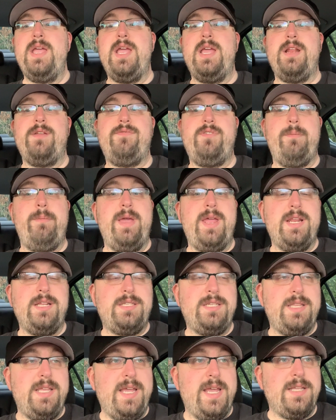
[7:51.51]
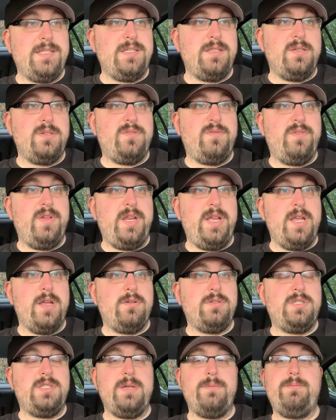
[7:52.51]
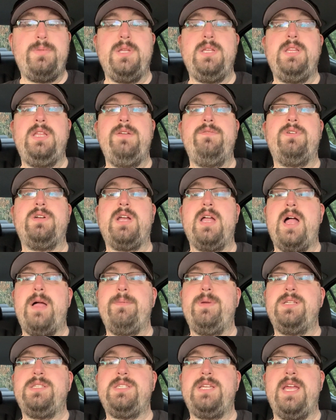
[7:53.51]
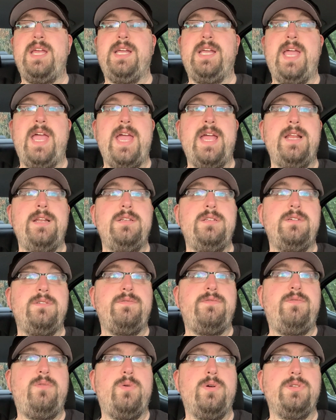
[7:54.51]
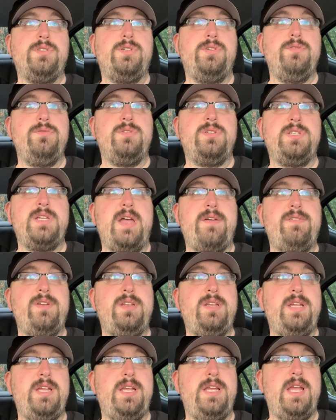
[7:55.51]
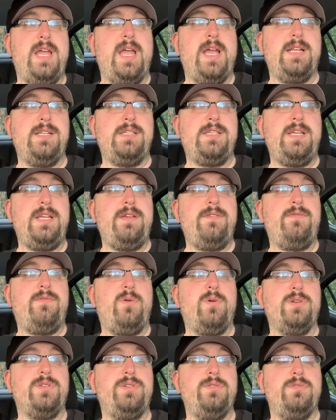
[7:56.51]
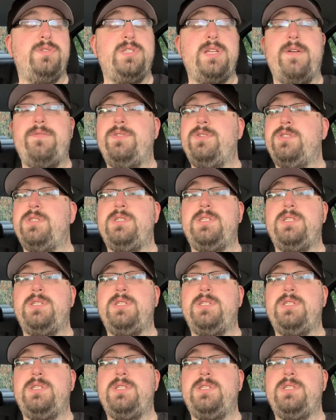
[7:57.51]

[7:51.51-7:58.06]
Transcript: And if you made it to the end of this video, simply leave a comment saying end 427, END 427.